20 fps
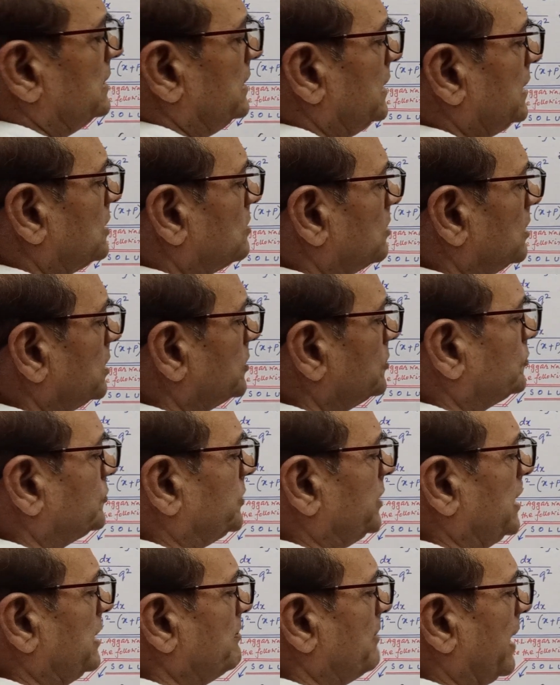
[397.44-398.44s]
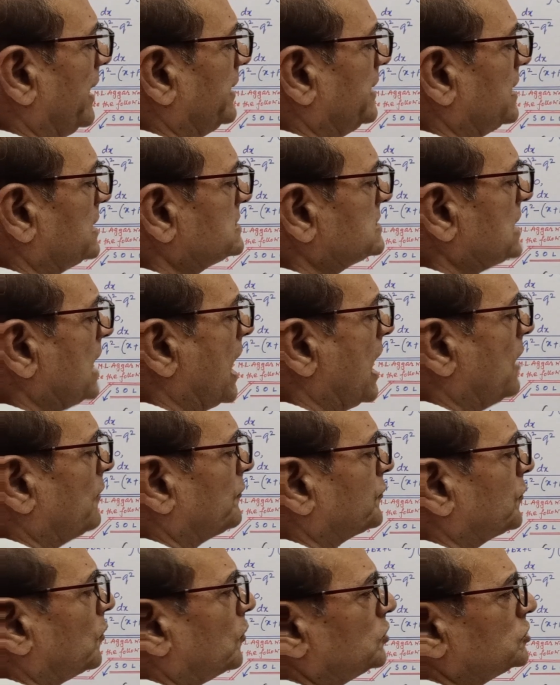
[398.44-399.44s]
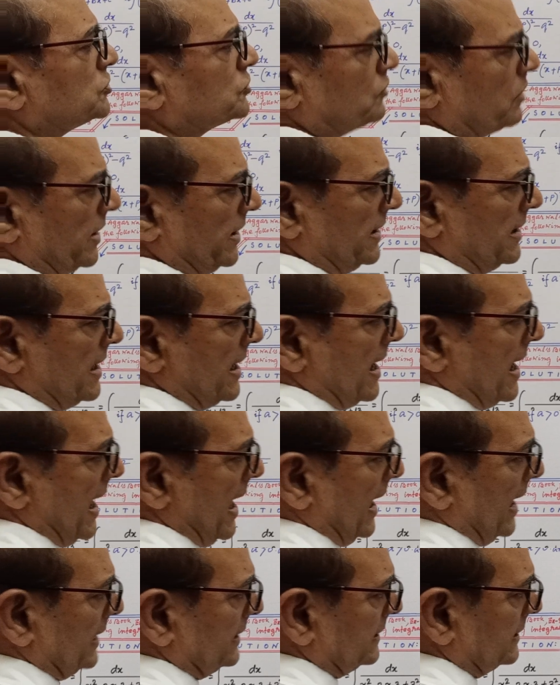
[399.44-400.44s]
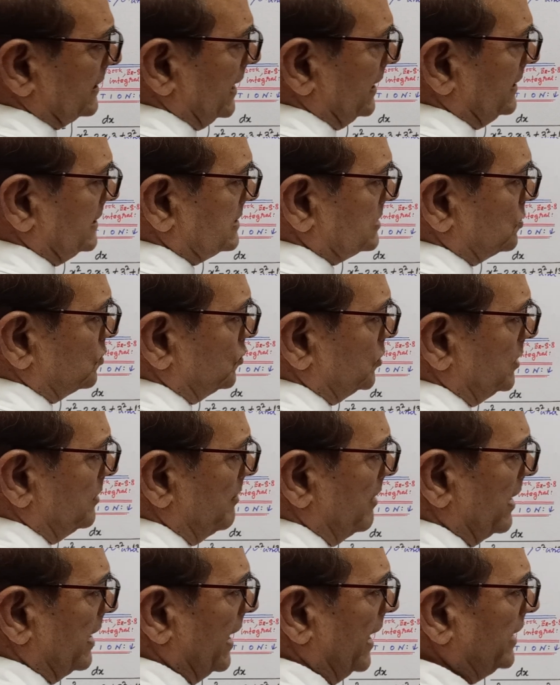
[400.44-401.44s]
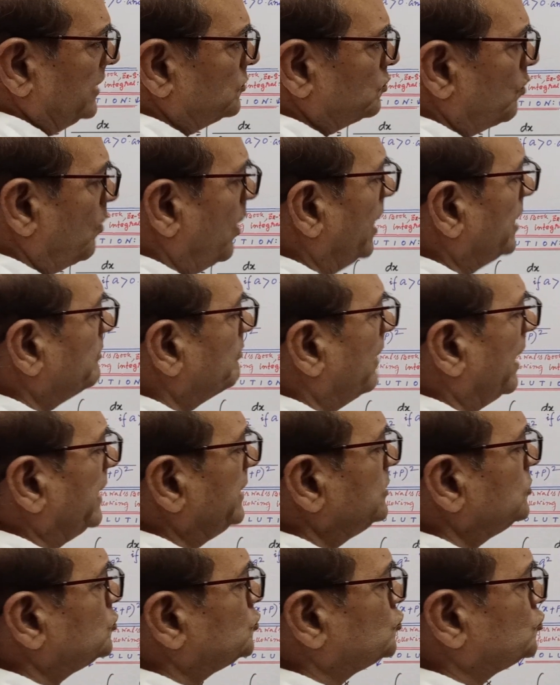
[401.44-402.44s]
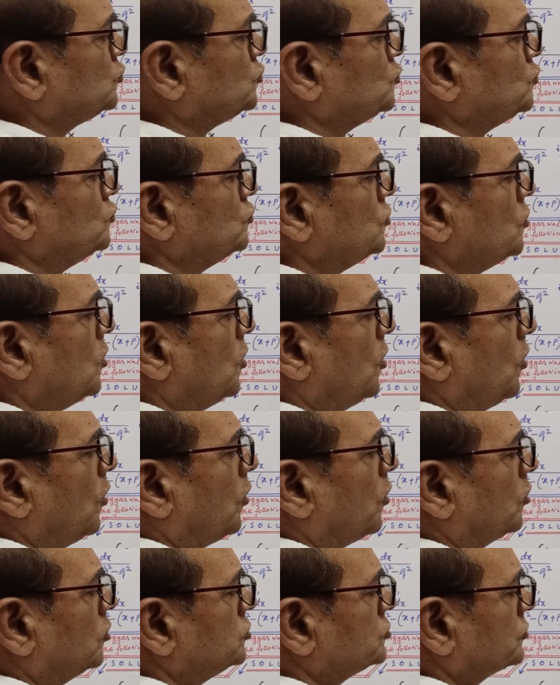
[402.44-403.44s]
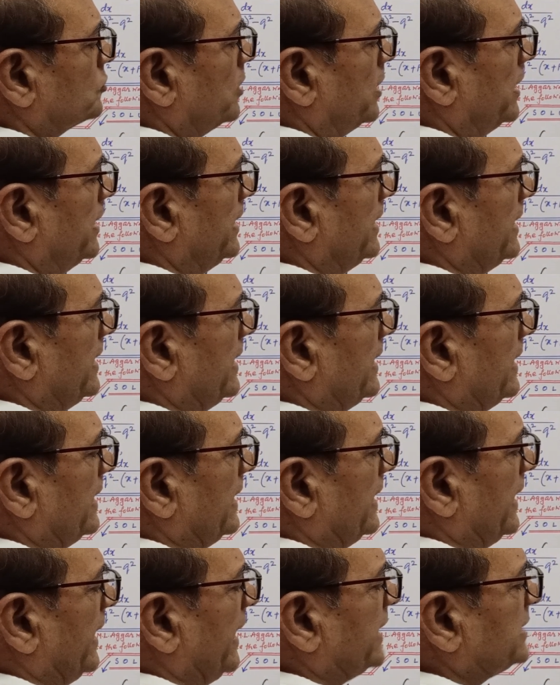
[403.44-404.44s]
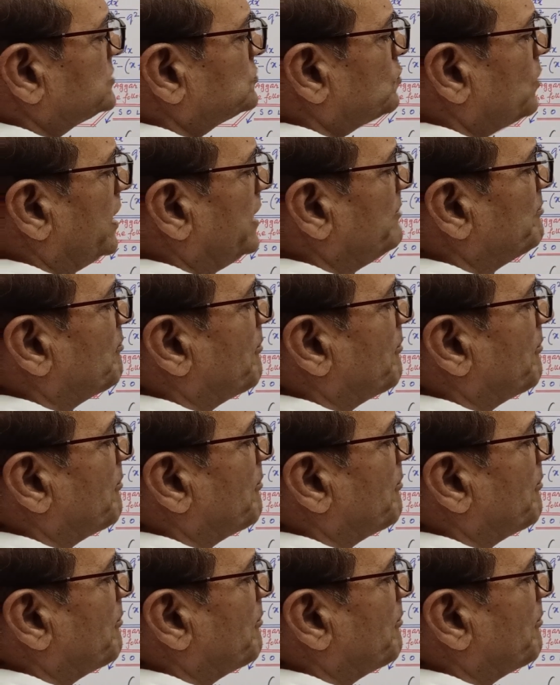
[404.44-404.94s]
equal to t minus half whole square, and this we may write 1 by 2 whole square, x square